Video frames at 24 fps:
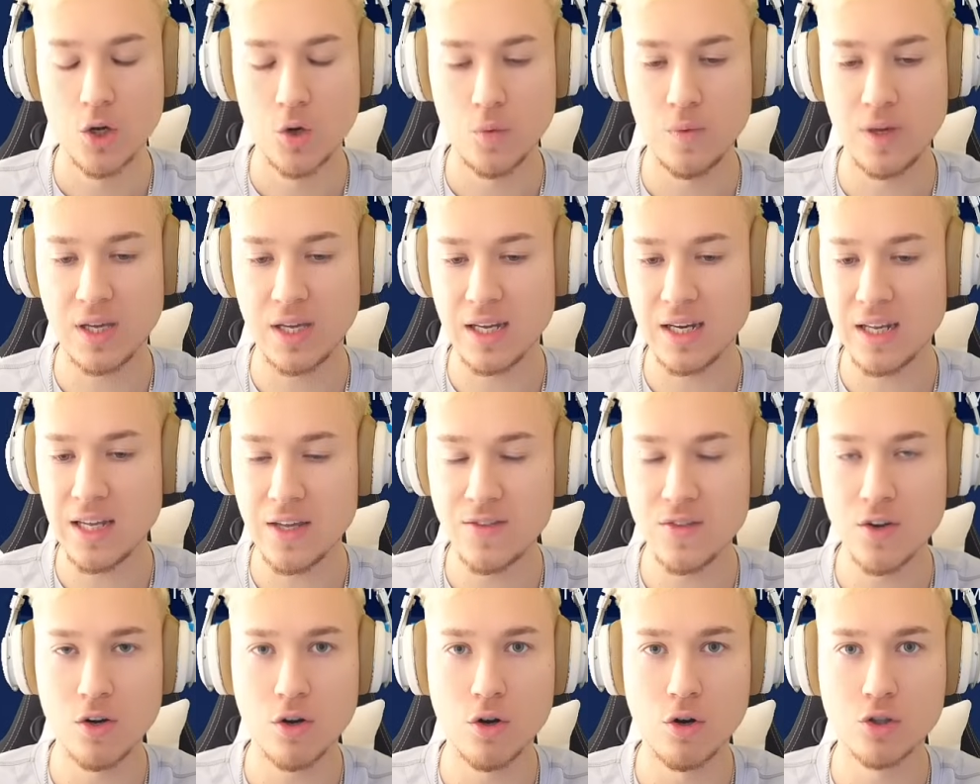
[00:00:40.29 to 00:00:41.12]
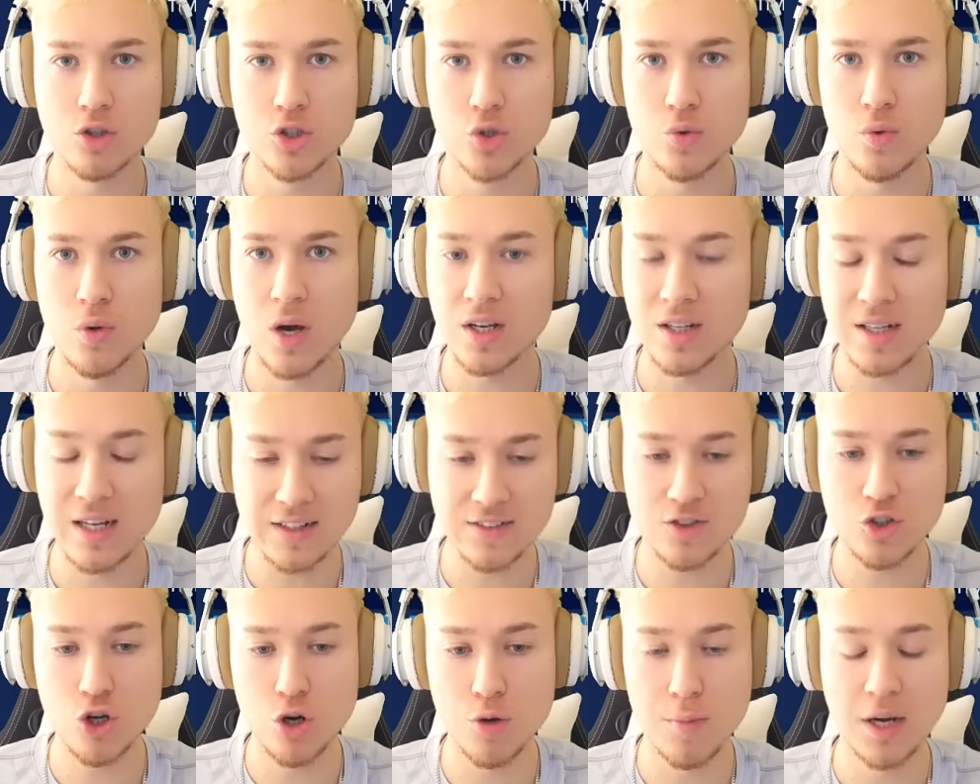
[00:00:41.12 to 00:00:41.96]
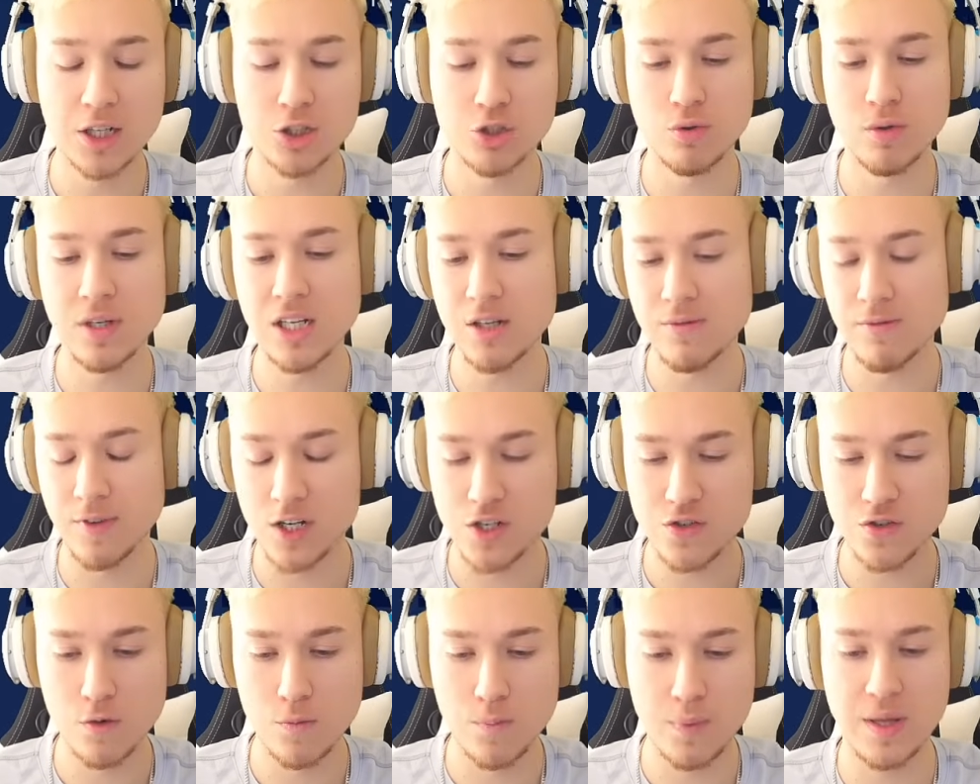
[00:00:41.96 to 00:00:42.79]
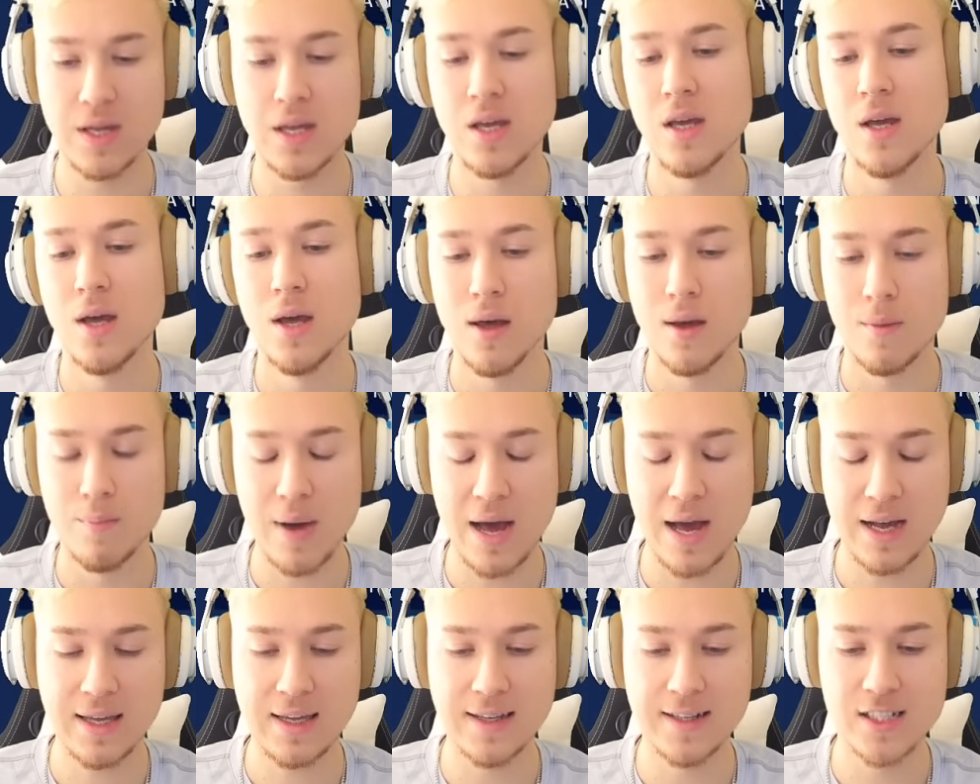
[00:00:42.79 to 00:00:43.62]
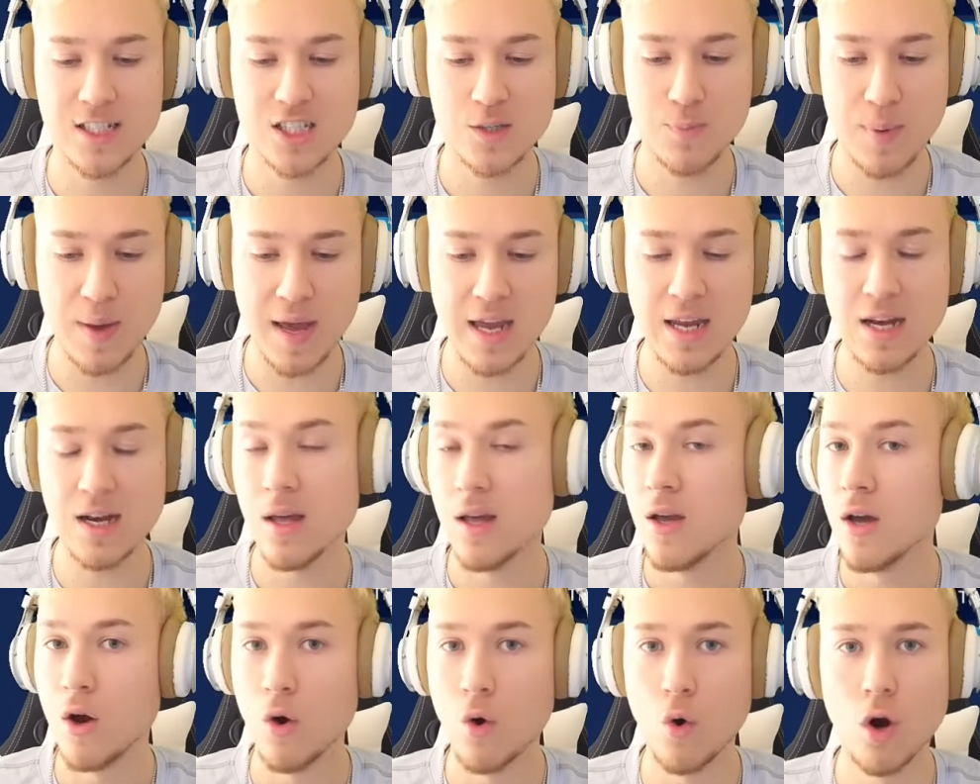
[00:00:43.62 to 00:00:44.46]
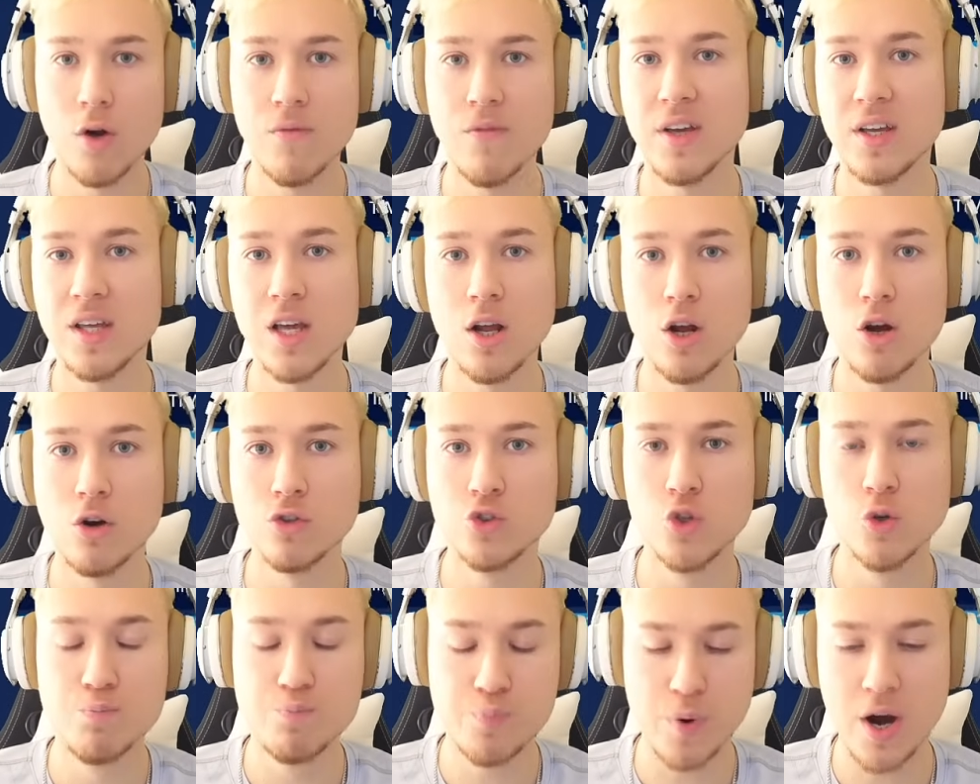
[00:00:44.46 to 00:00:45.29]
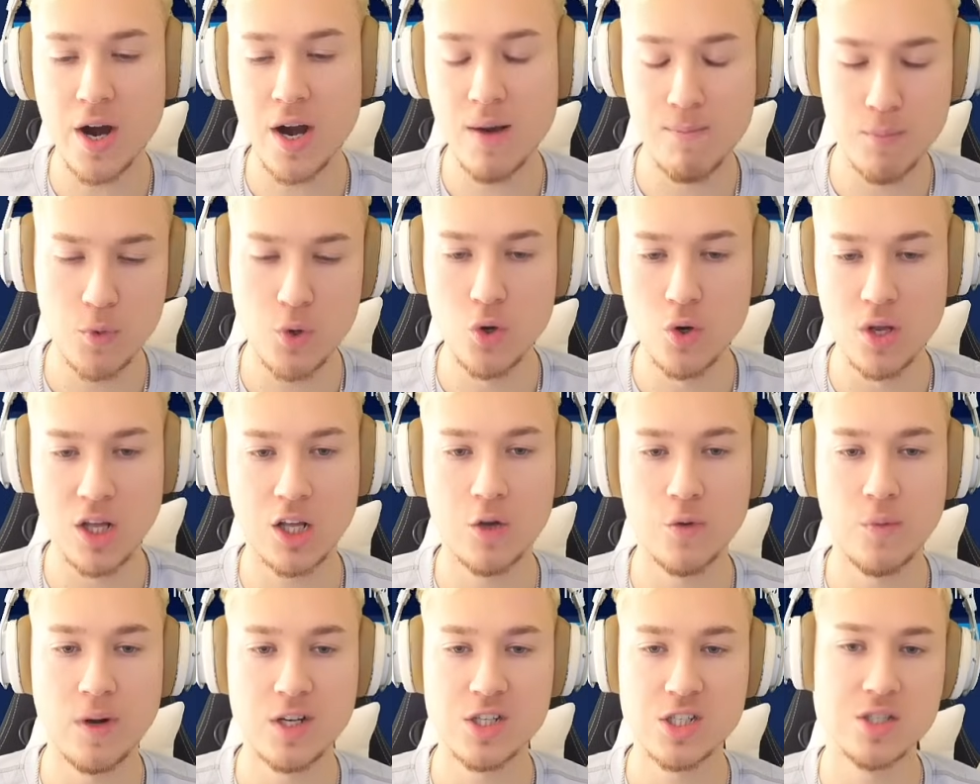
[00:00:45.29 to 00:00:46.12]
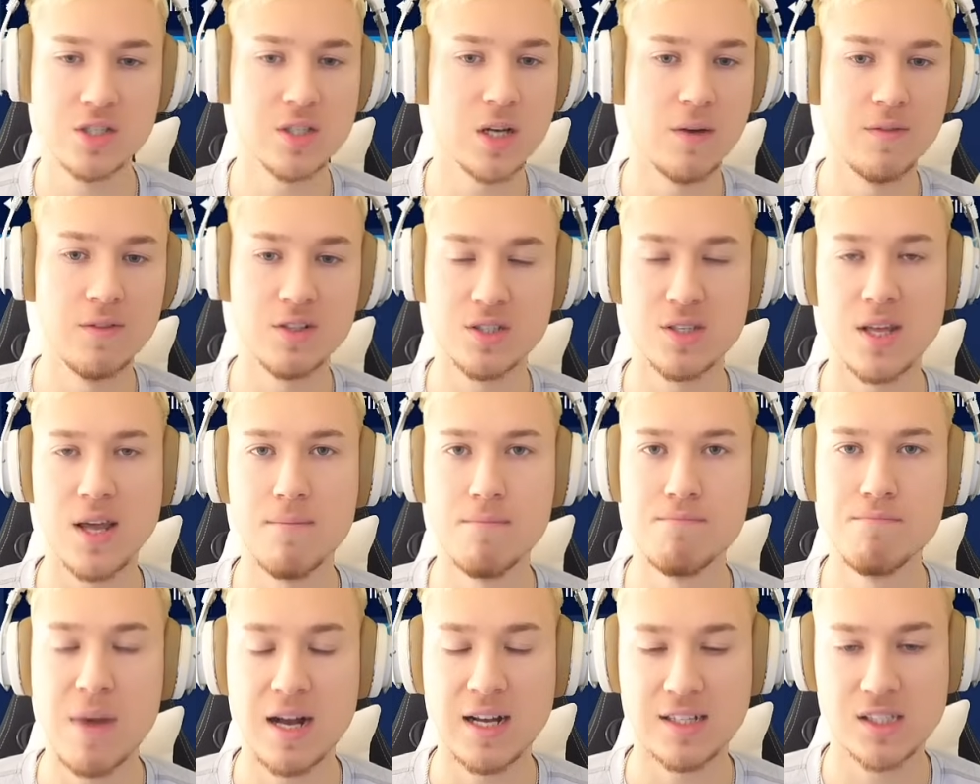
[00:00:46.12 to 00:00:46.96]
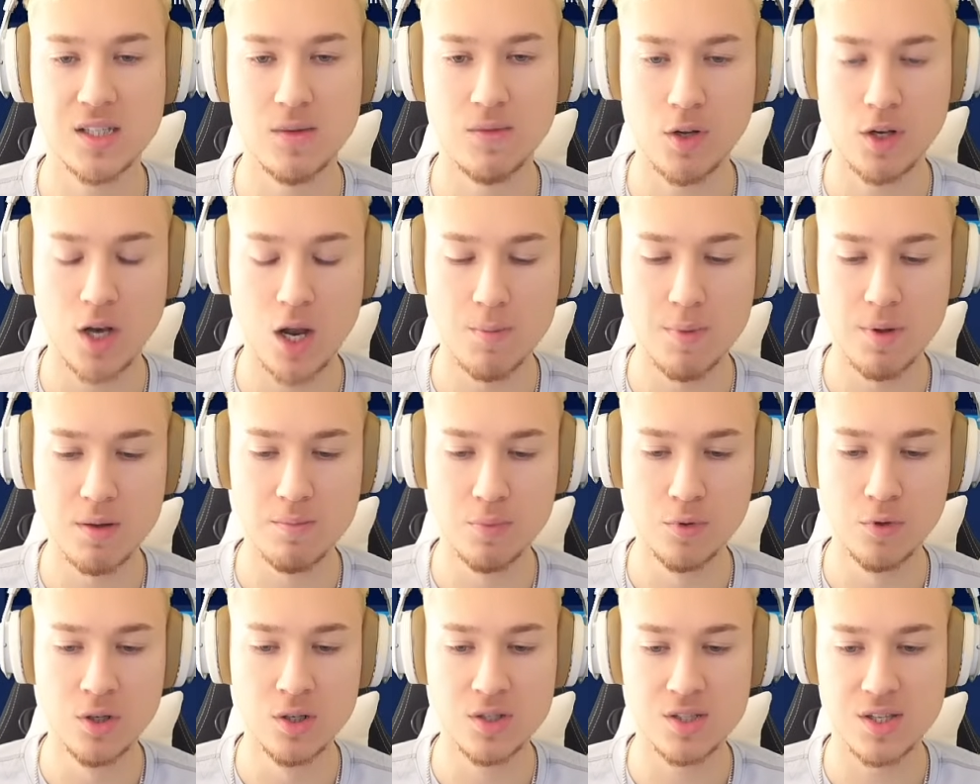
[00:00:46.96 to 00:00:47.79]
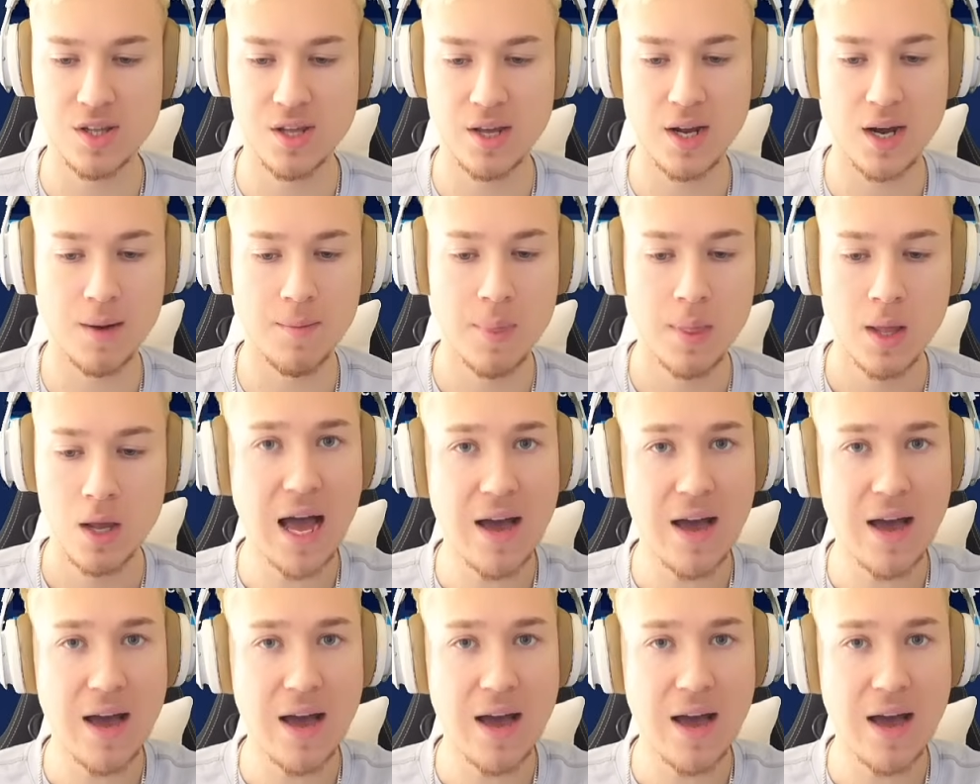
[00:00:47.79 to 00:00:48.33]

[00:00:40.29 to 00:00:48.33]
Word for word: We can either go to Atletico Madrid, which would be back in Spain, or we can go to Bayern Munich, which is obviously a massive club in Bundesliga.